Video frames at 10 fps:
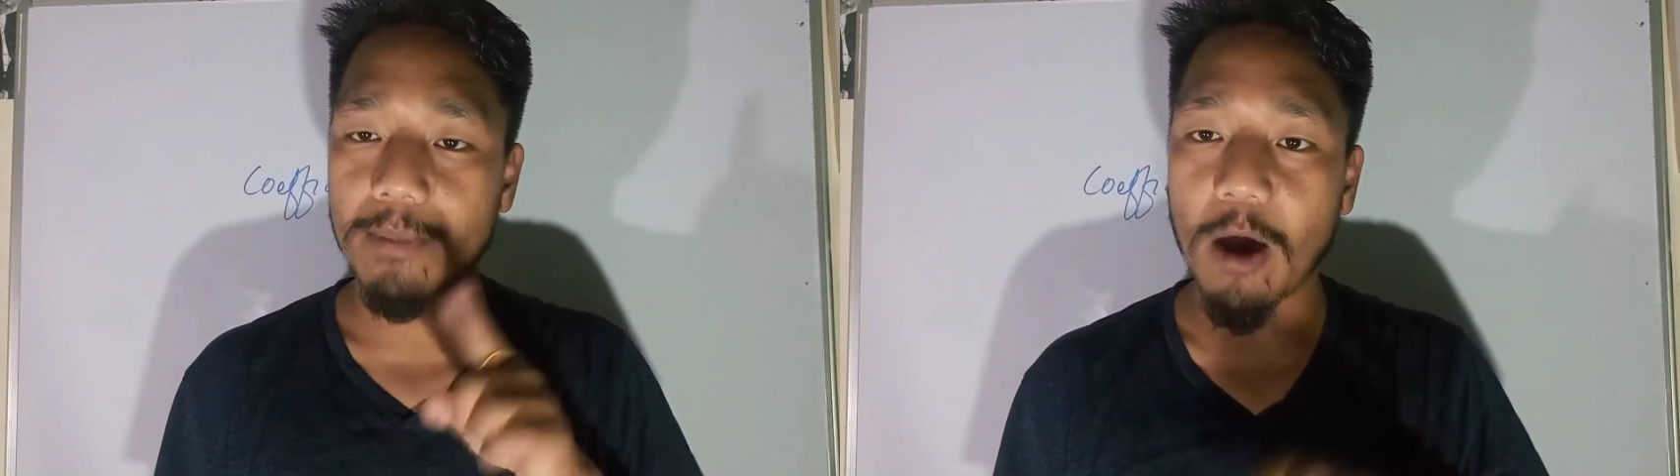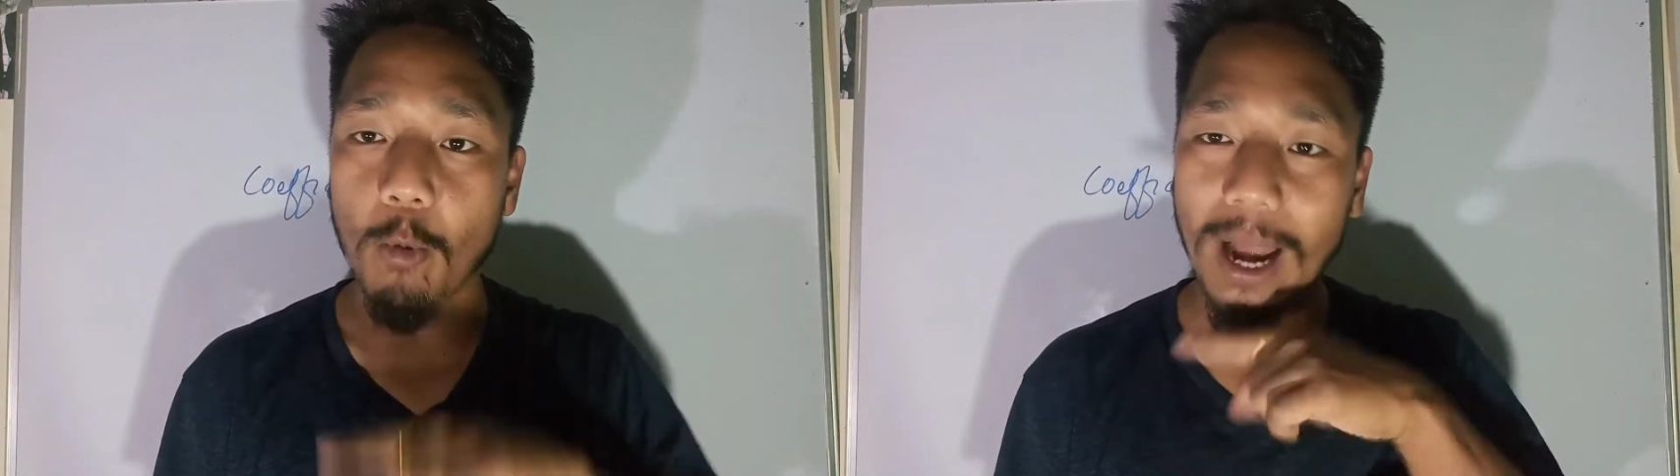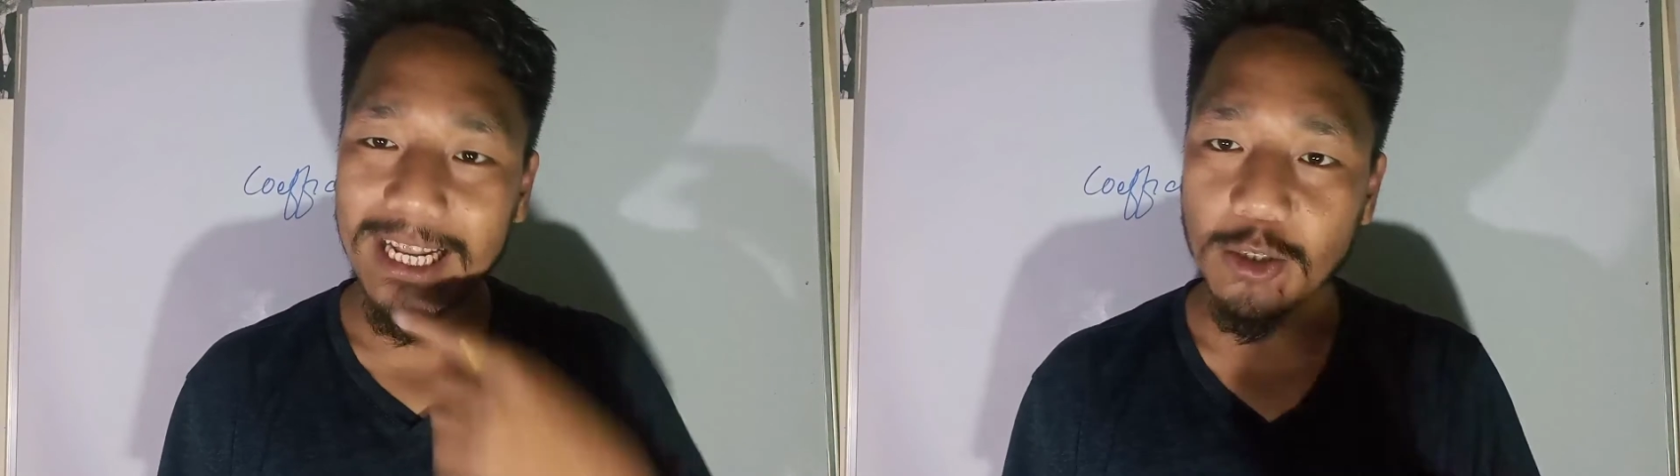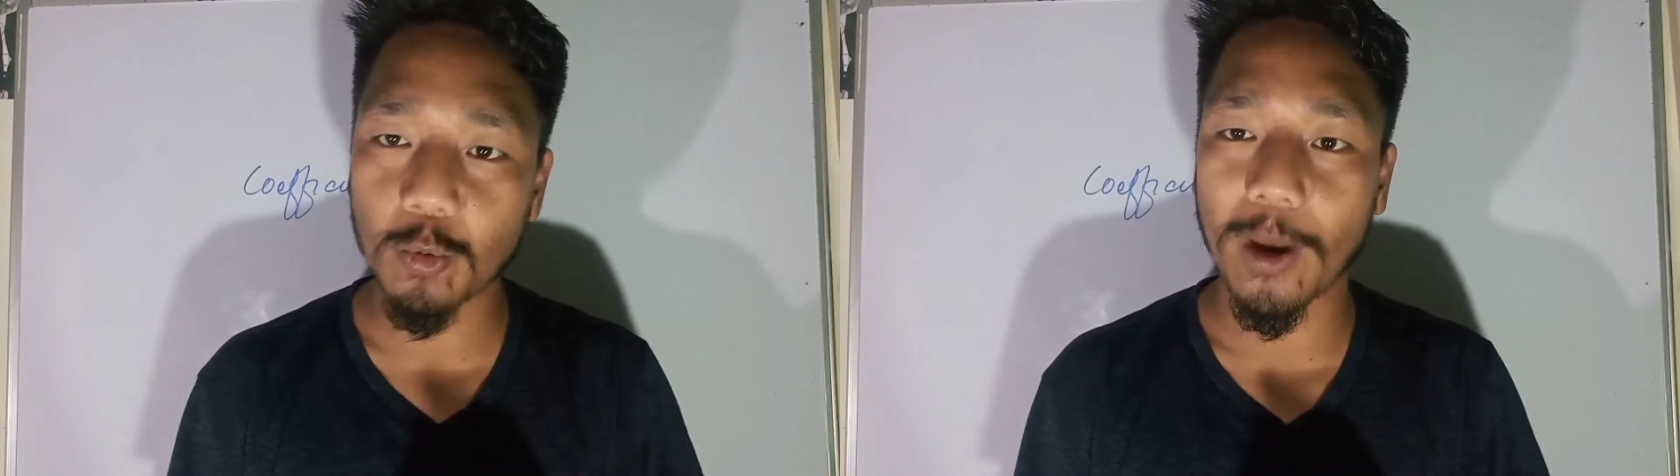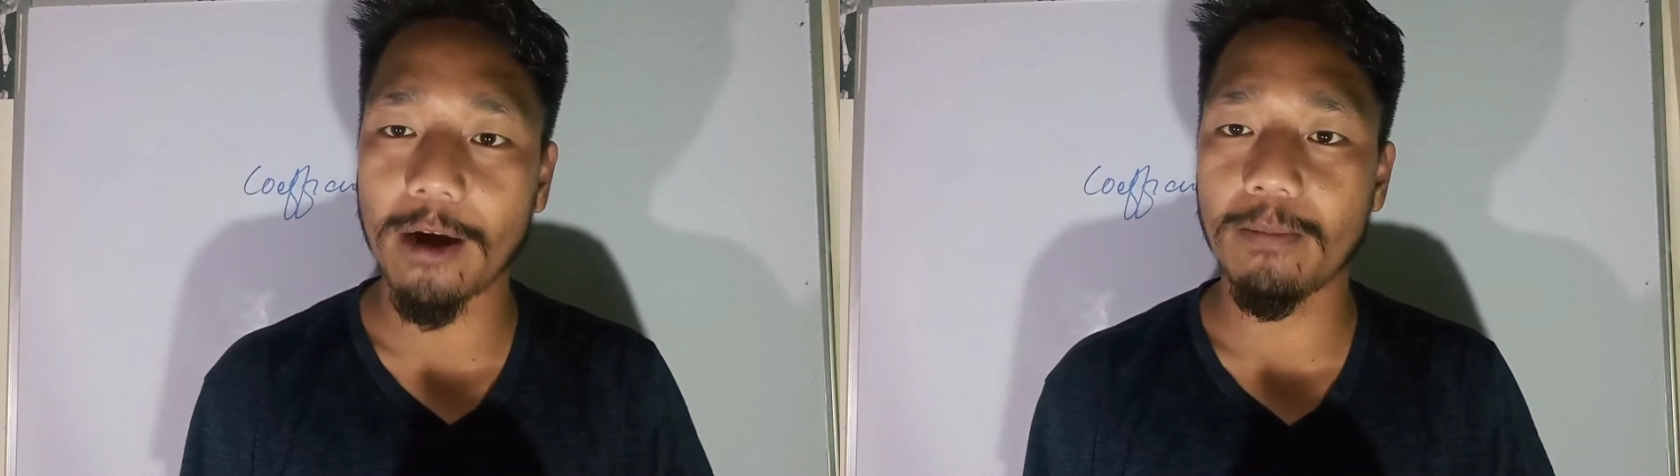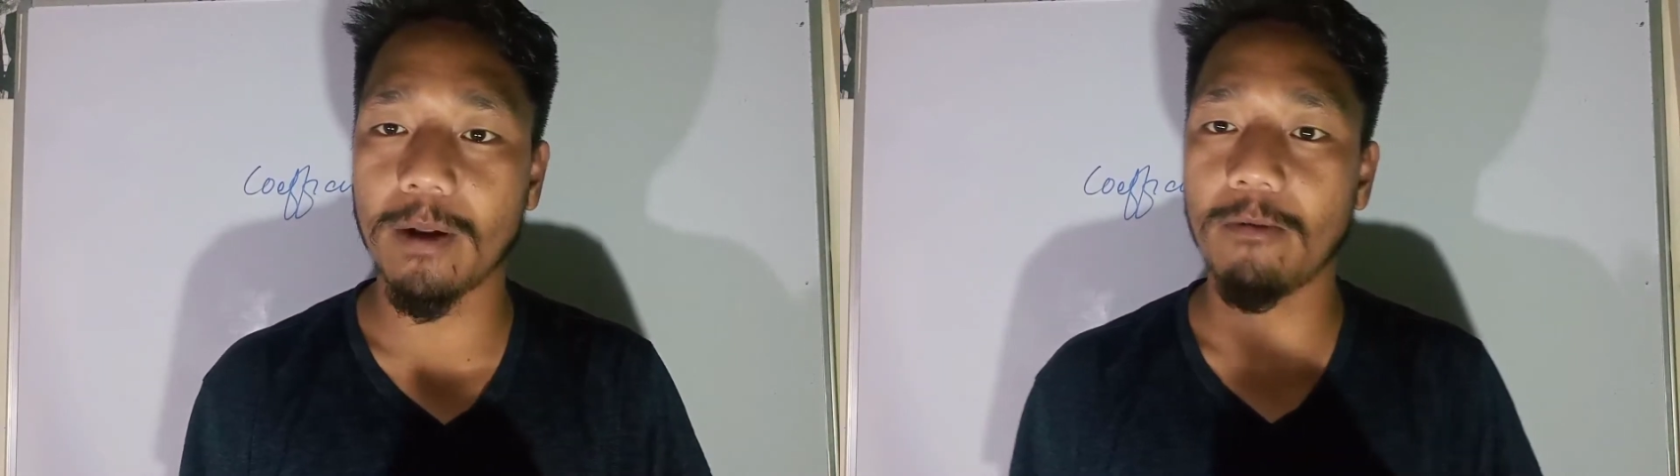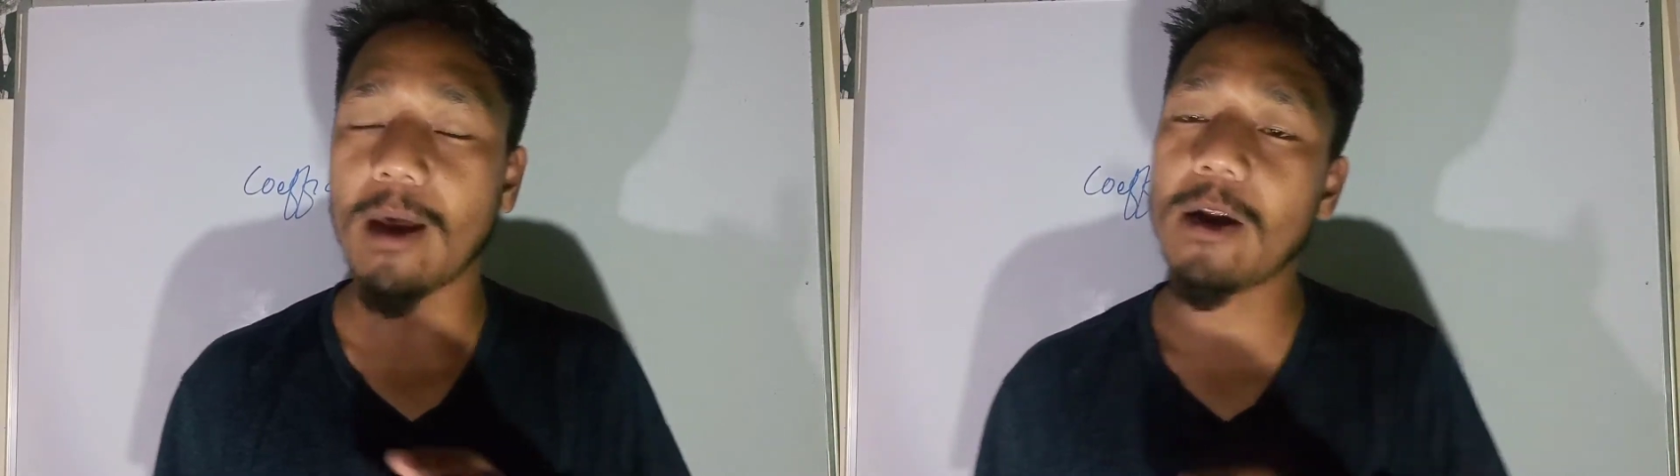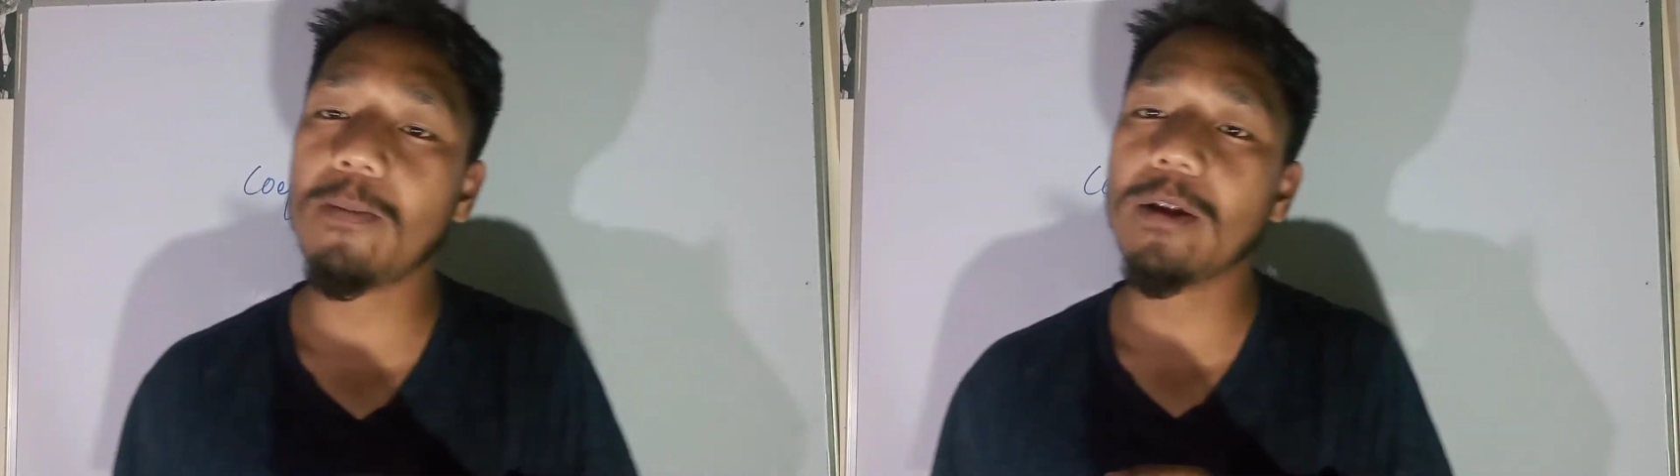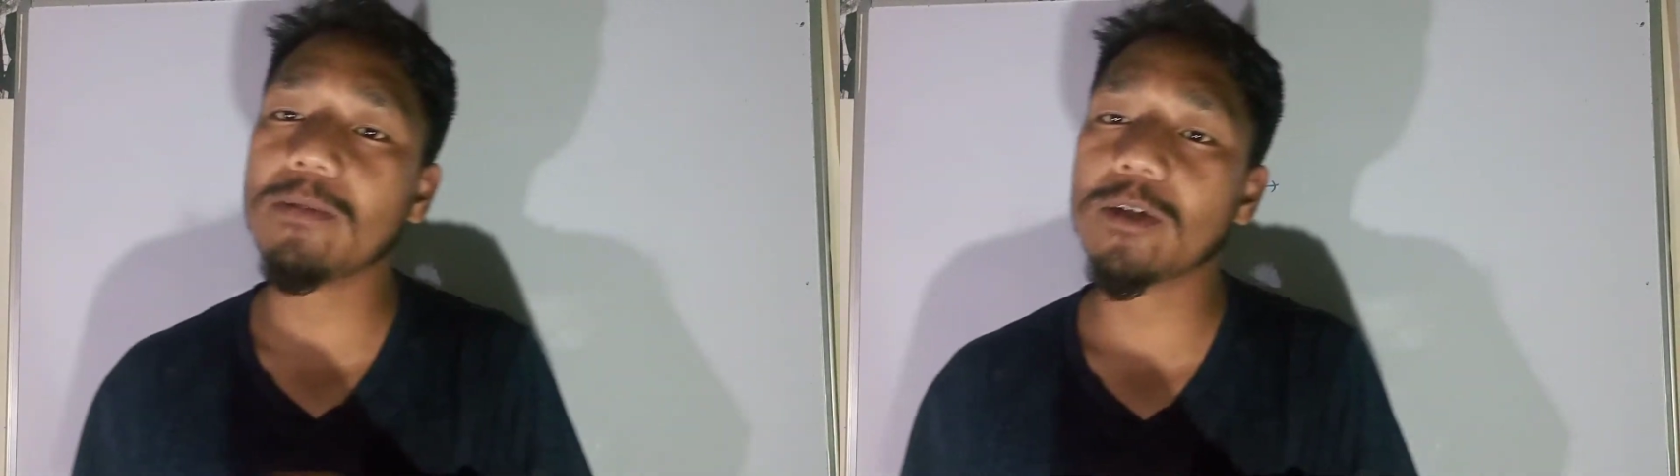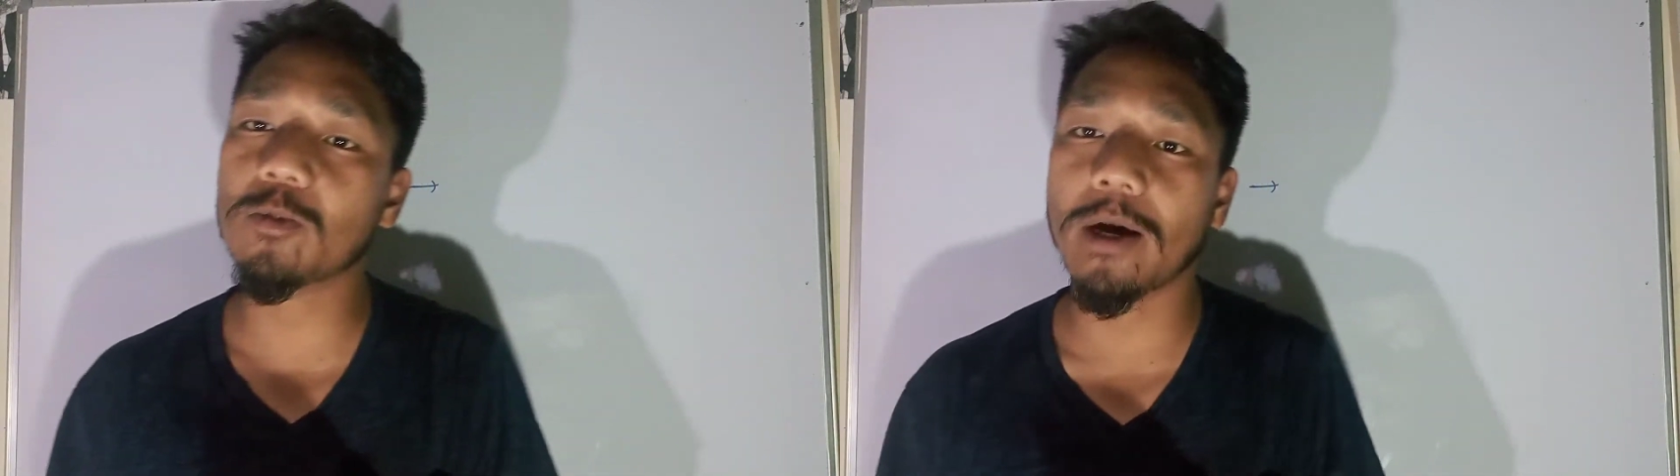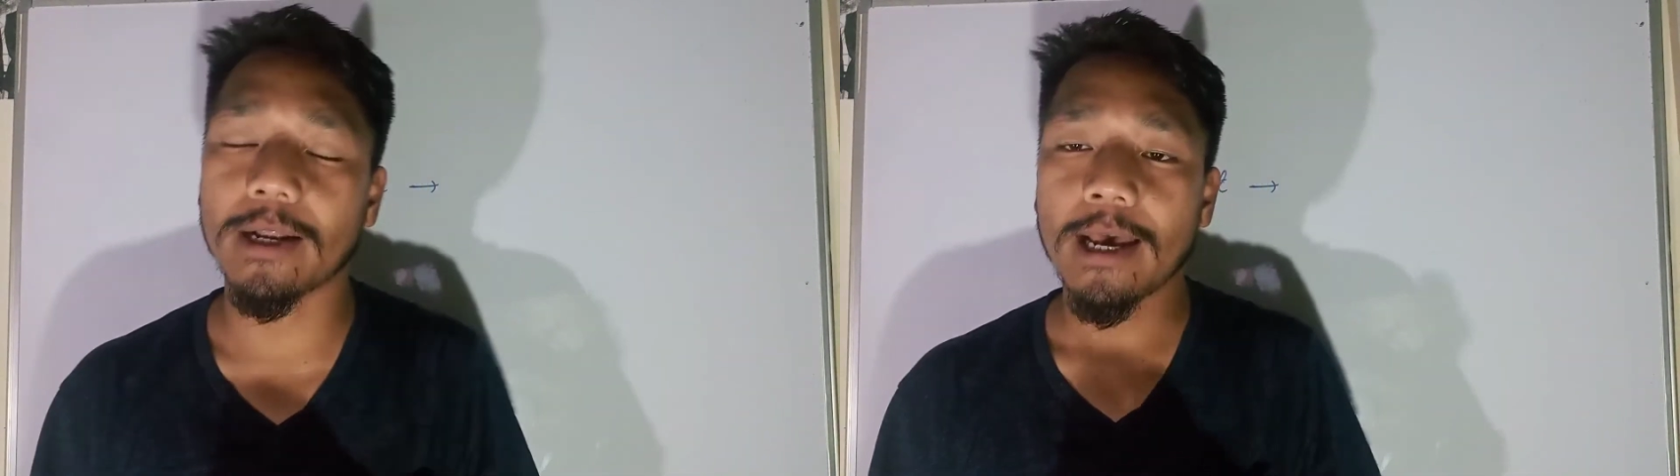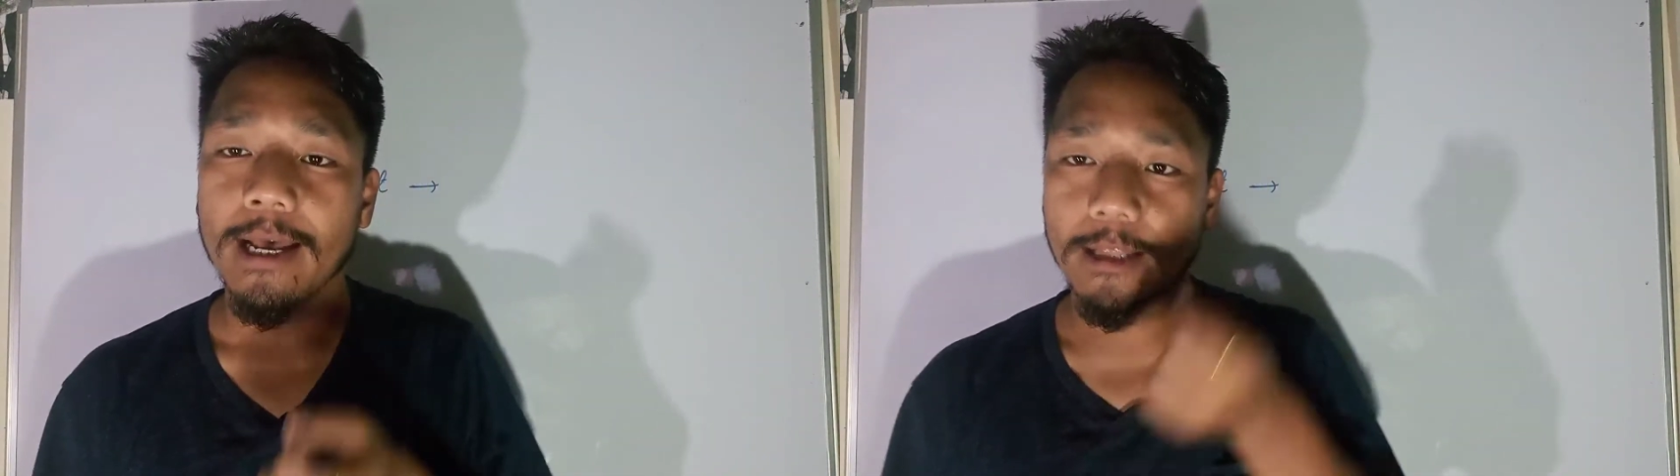Now what is variable? Variable means what?